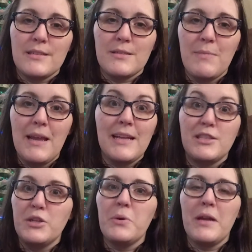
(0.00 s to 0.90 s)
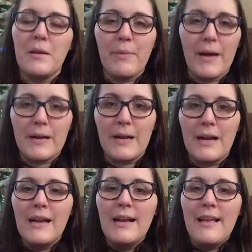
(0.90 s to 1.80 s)
me doing better,
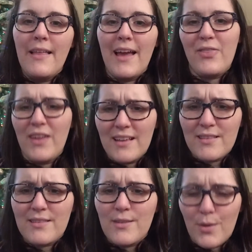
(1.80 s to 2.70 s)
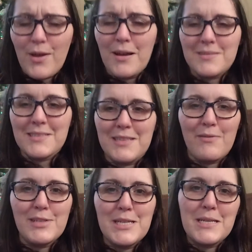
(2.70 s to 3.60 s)
I think
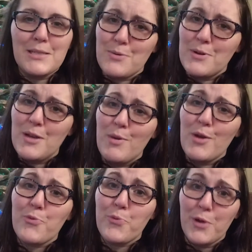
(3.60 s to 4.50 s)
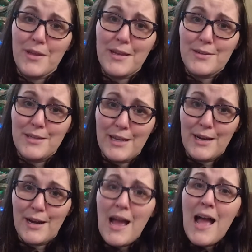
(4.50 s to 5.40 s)
2017 is going to be a really good
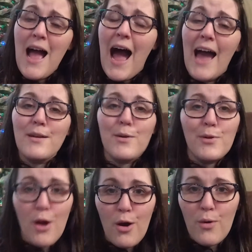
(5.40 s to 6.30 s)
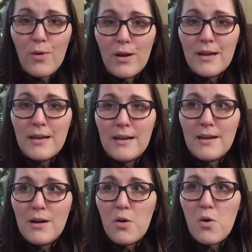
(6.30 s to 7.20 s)
year. I don't know
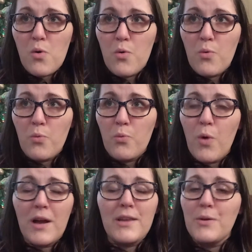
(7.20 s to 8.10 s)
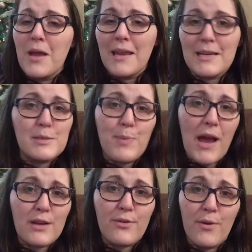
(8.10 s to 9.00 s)
what you can
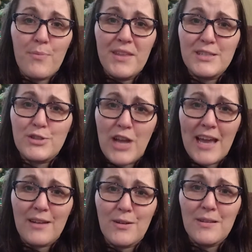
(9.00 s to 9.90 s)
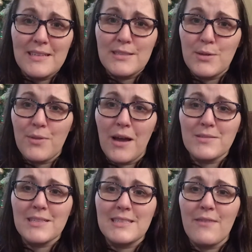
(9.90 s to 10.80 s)
expect from this channel in
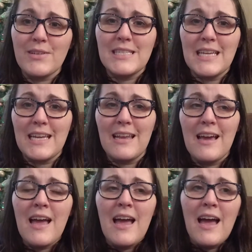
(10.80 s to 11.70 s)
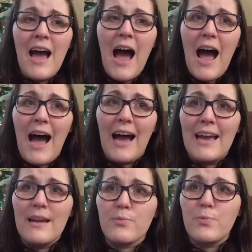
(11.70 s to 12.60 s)
2017.
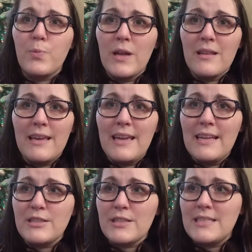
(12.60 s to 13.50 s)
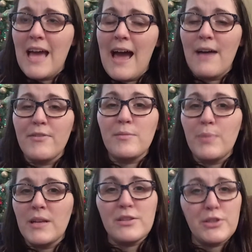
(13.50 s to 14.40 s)
I really just haven't
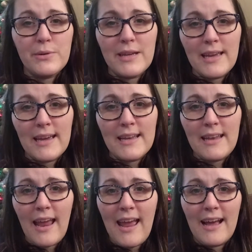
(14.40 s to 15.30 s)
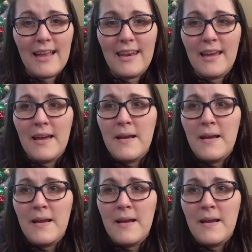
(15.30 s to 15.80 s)
been doing it, and